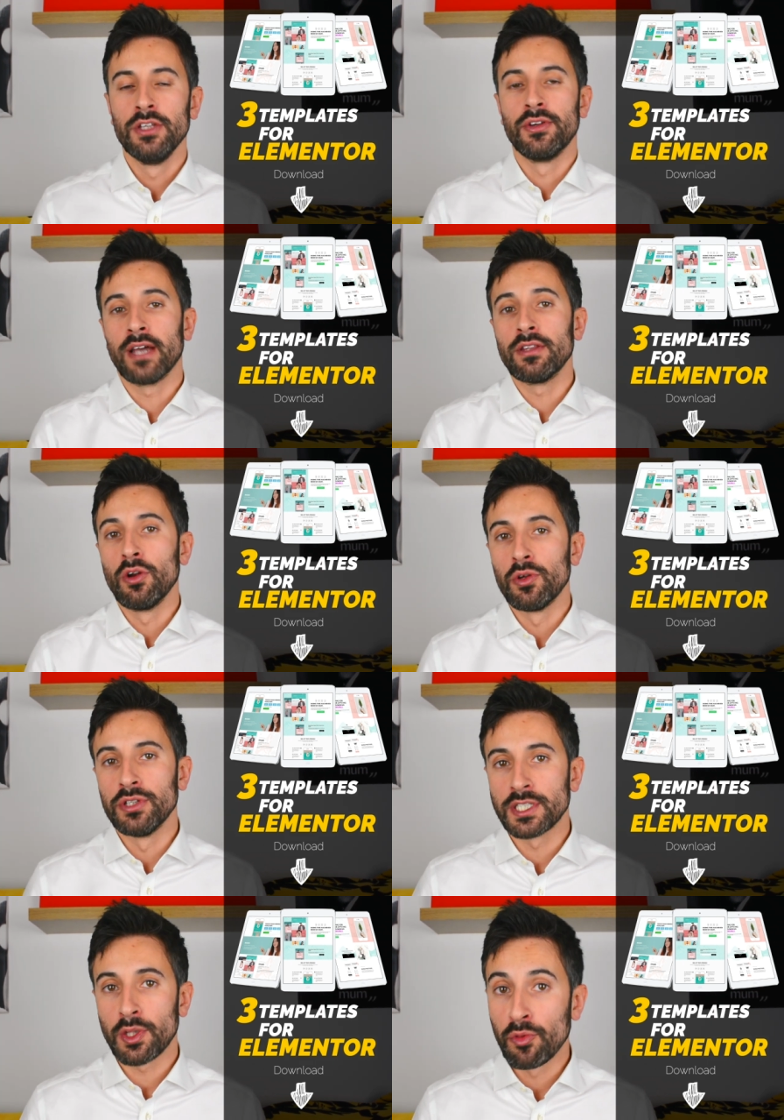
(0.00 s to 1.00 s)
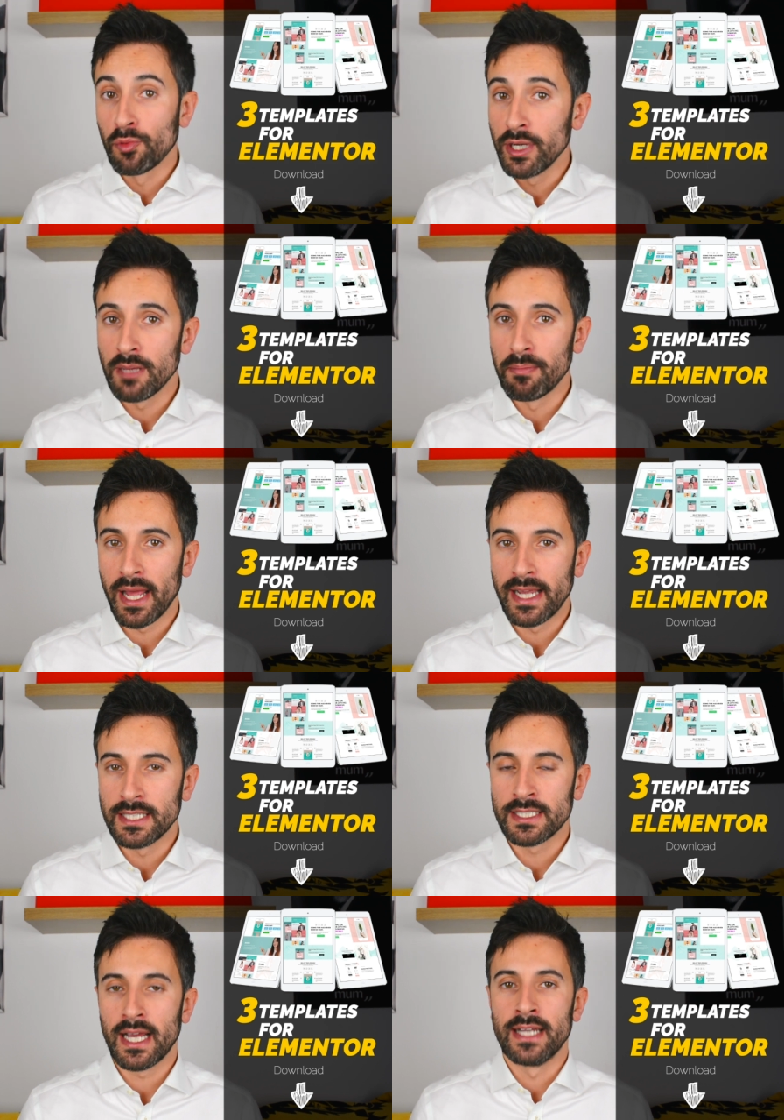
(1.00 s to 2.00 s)
You can download these 3
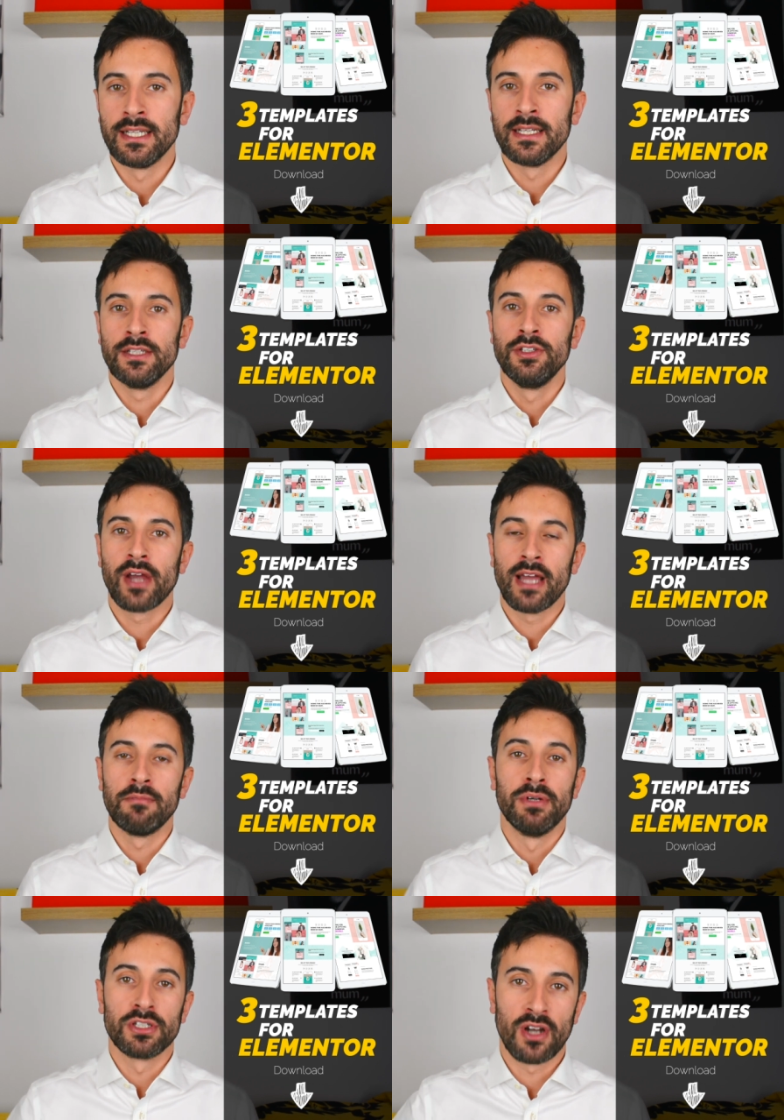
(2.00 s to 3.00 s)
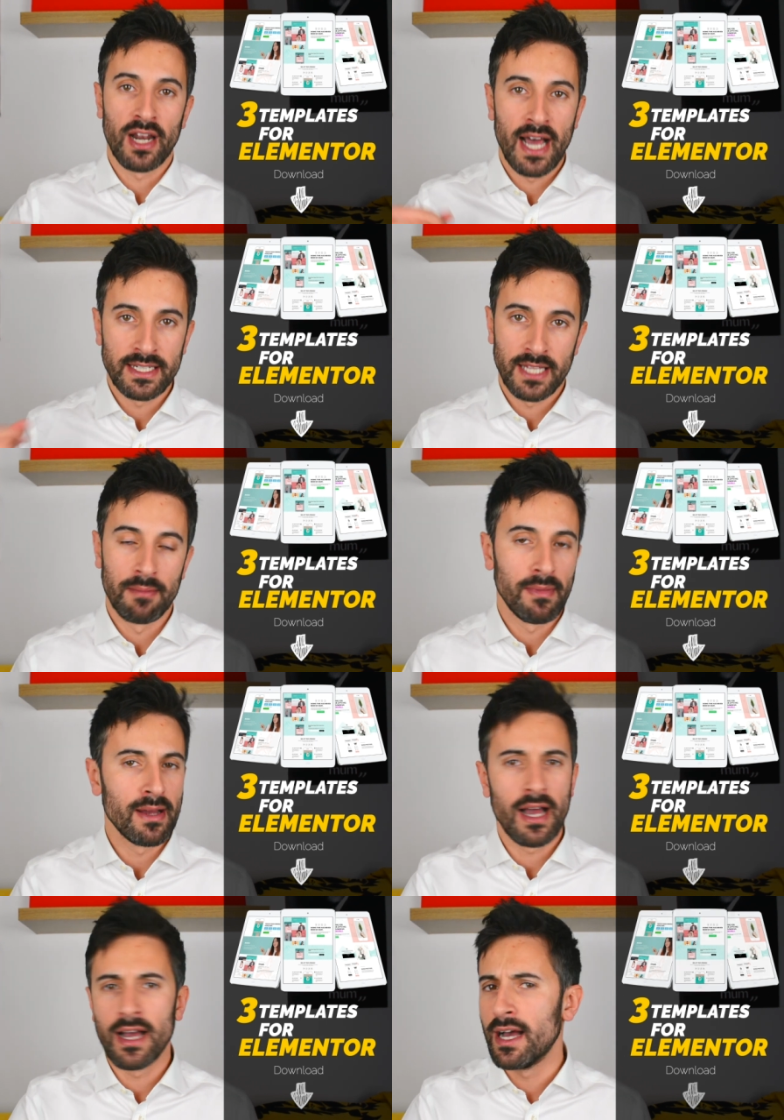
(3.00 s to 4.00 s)
templates and you can personalize them
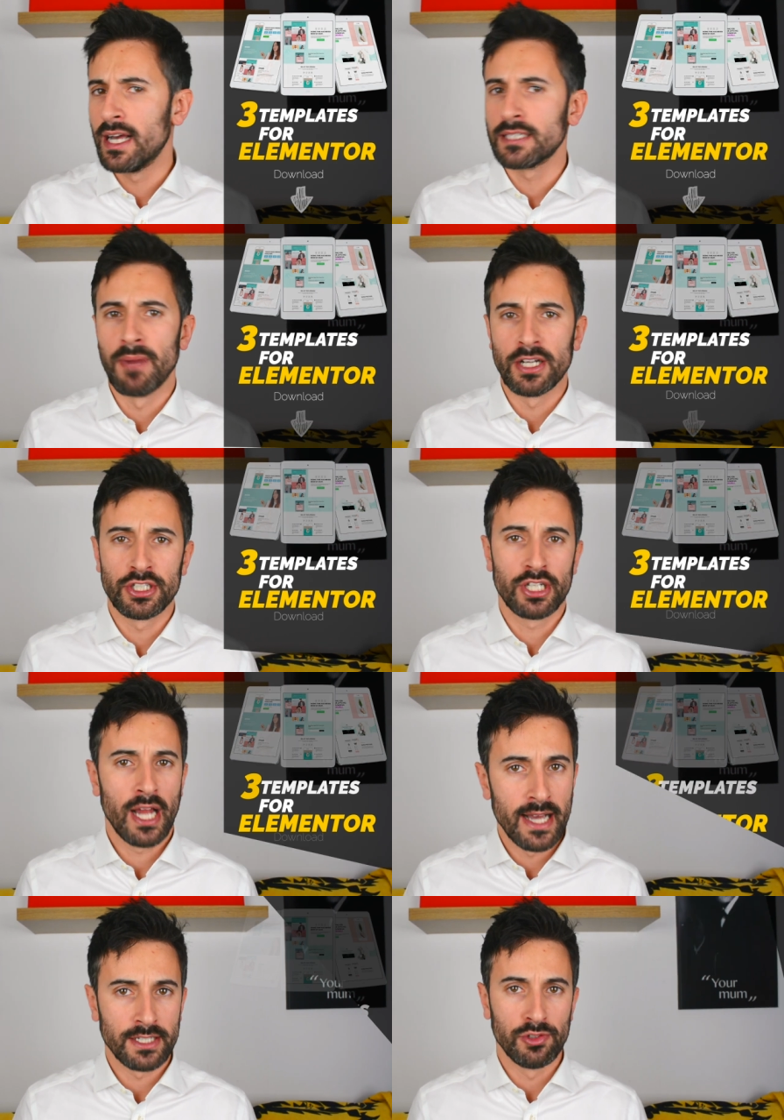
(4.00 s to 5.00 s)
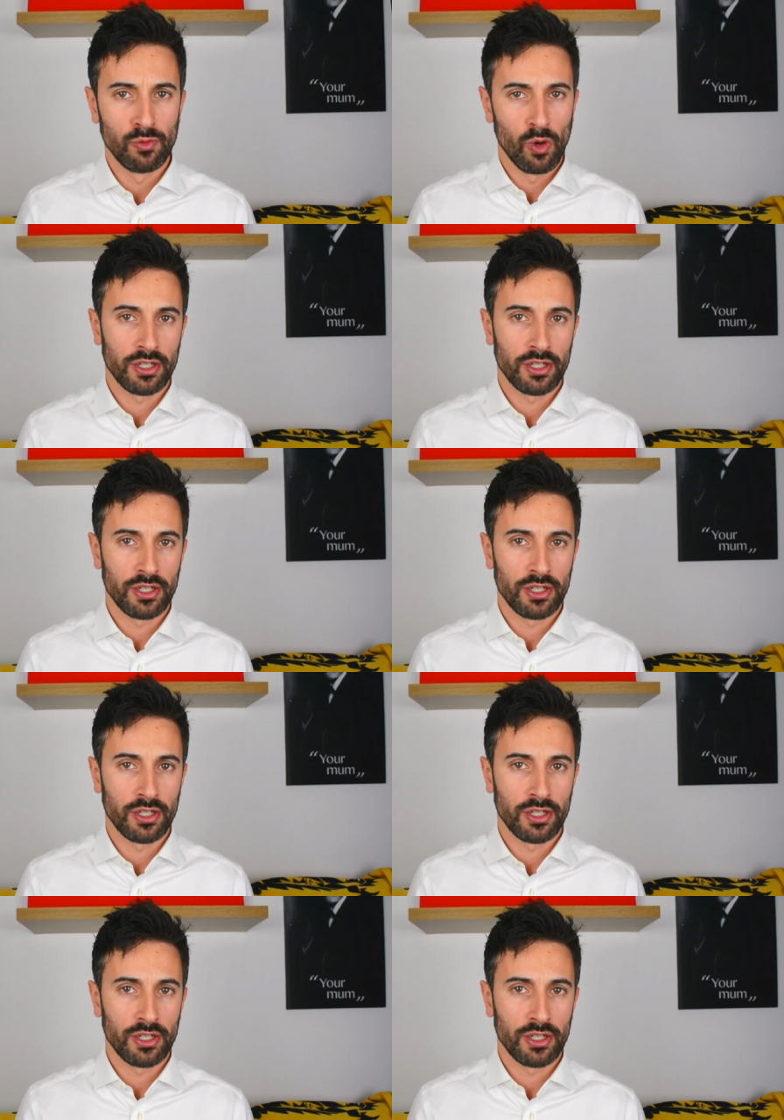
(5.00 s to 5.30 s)
as much as you